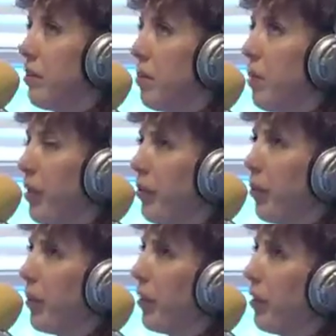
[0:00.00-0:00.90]
a
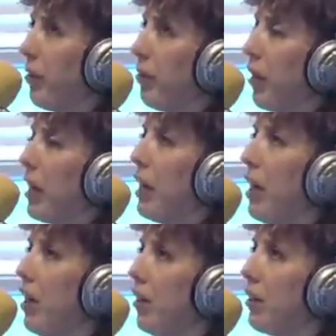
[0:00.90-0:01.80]
buzzword right
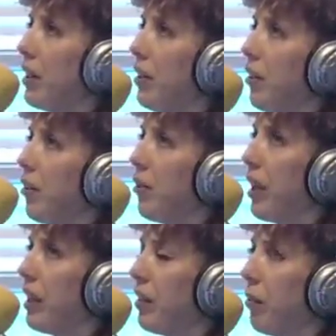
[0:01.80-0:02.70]
now.
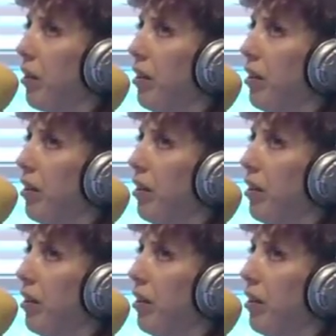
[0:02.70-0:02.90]
Like with